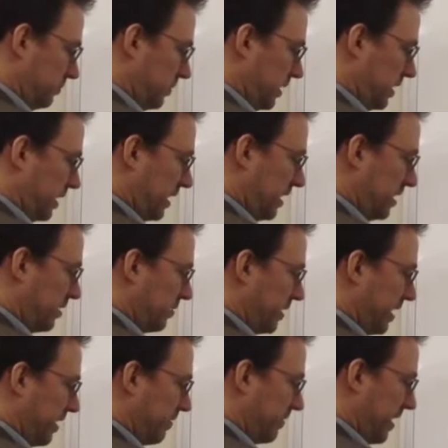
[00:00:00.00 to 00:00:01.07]
And here we
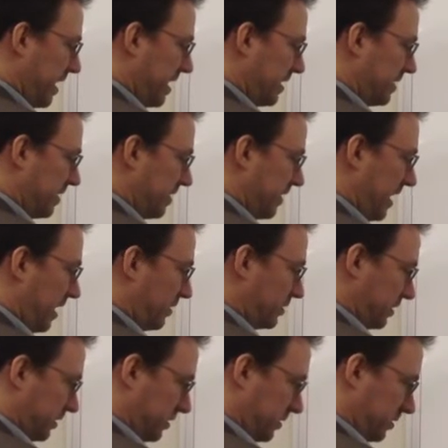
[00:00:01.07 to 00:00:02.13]
have
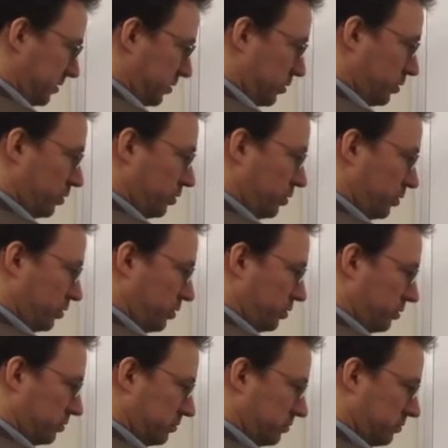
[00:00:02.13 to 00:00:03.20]
8,000ths. Ooh,
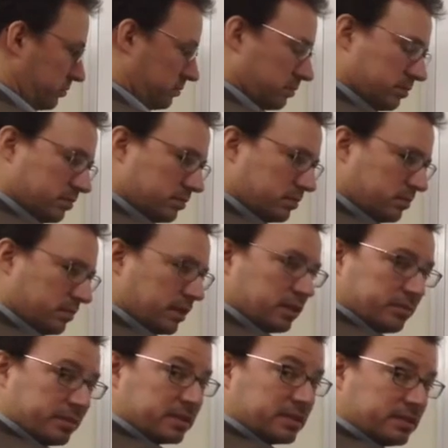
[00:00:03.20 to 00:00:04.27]
we're going to
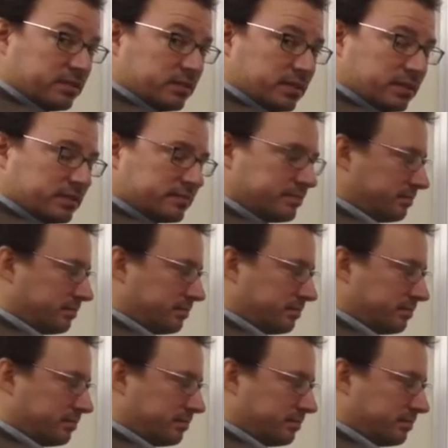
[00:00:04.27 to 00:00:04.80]
put a 0 there.